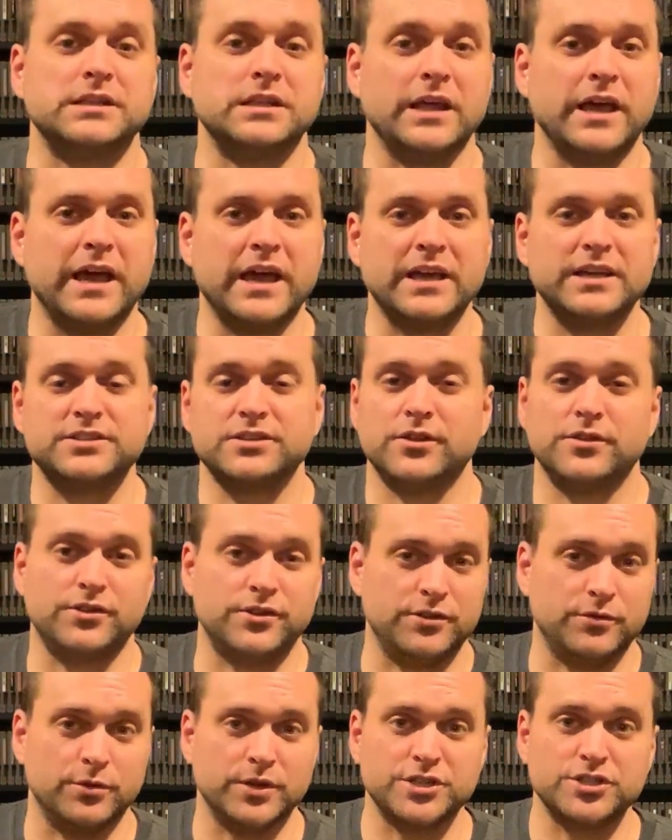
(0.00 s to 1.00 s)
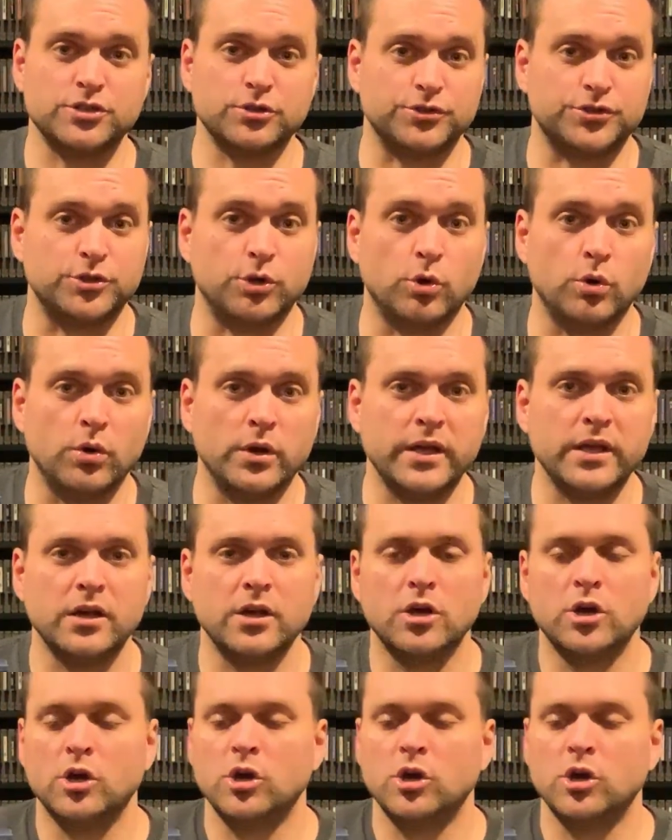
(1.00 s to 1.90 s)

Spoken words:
legs on the original toy